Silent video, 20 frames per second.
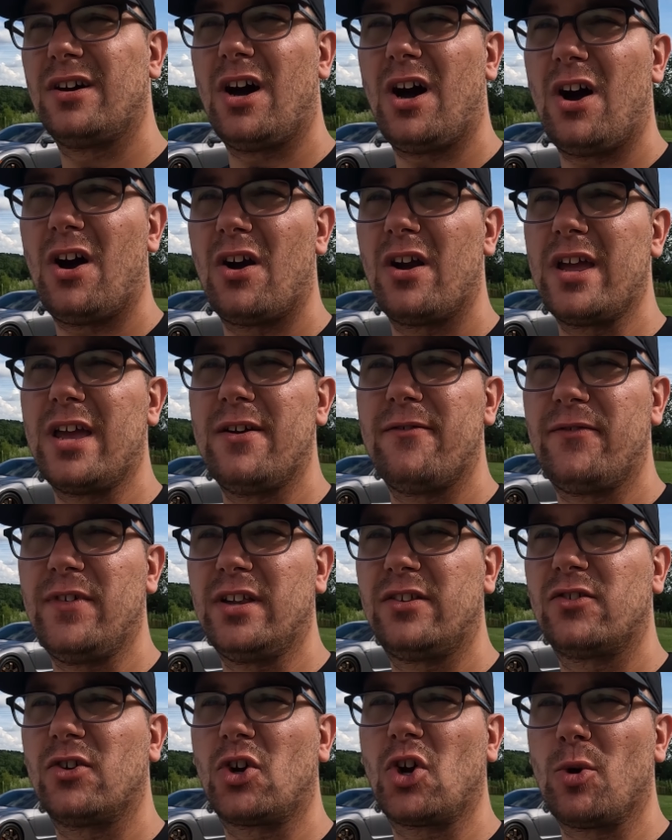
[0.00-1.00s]
or if
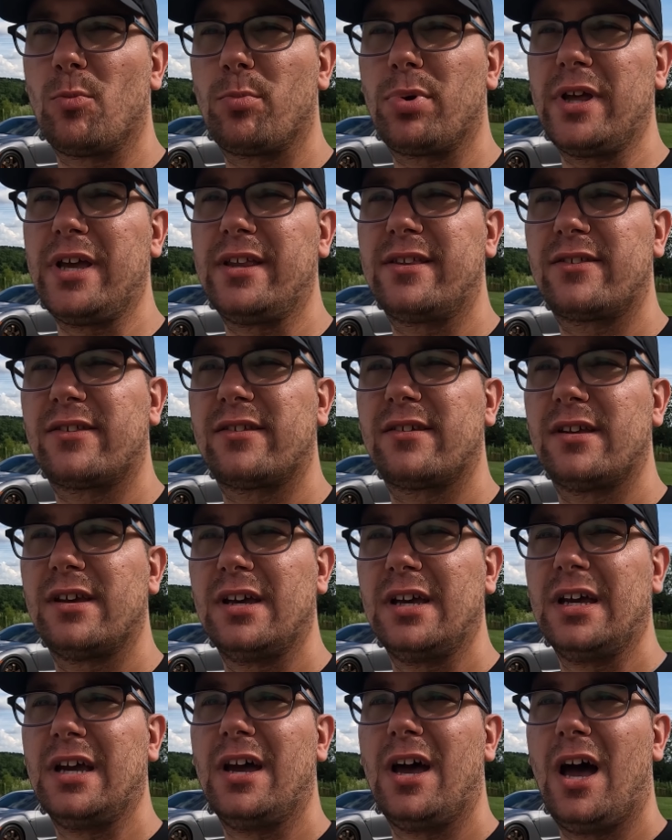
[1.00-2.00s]
it's a complete
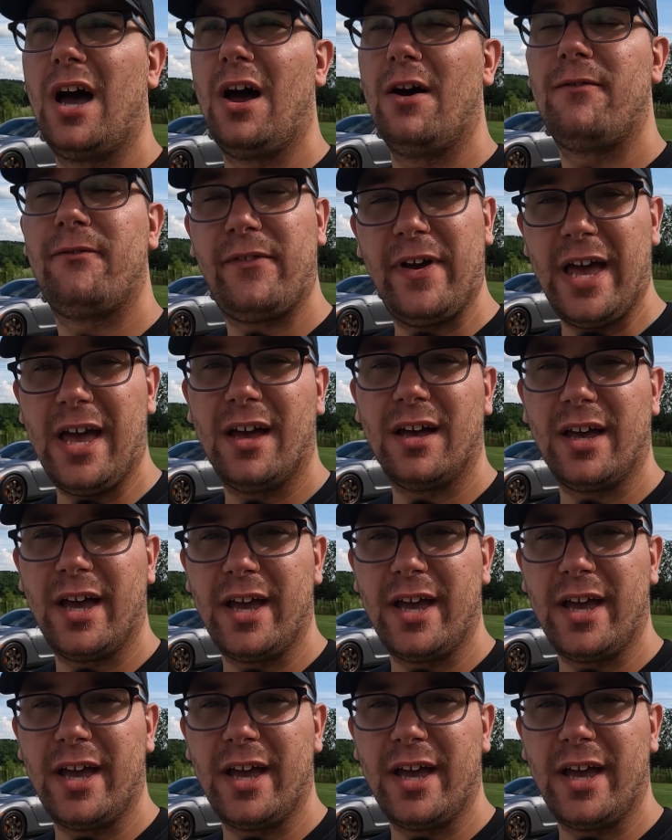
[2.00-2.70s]
fail.